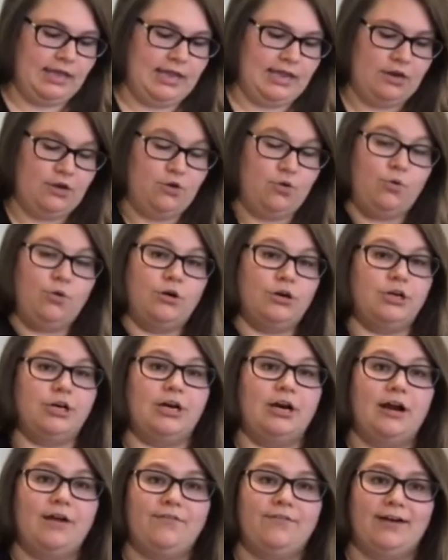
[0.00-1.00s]
in
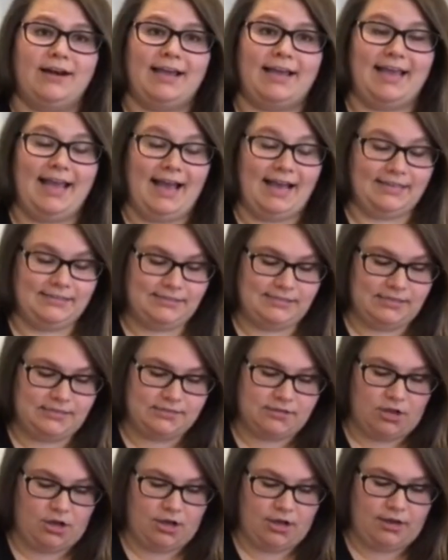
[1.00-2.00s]
order of when I cast
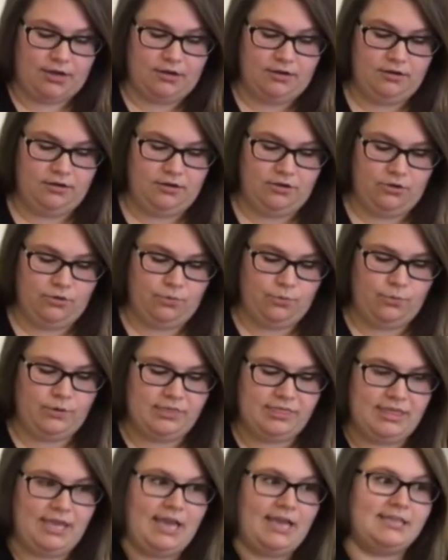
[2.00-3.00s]
these on,
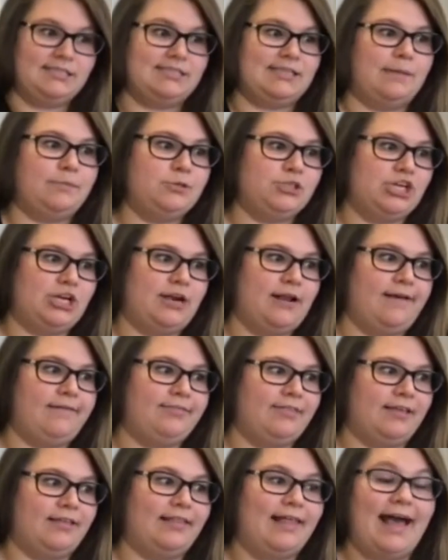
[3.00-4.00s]
with the exception
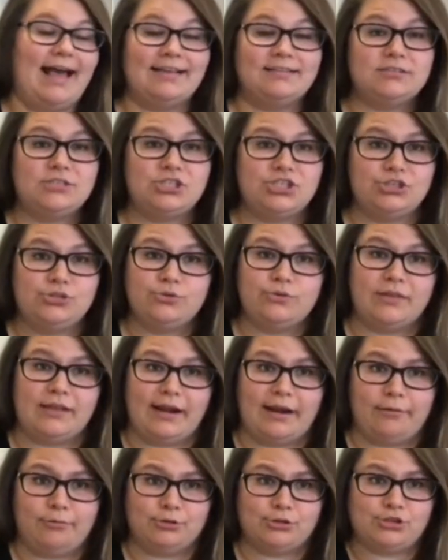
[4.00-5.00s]
of the last two
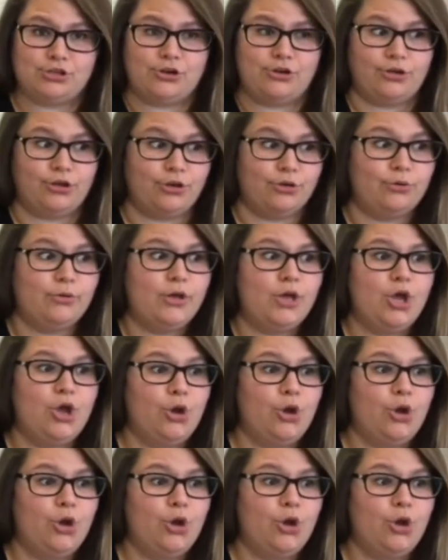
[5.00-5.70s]
that I will show you,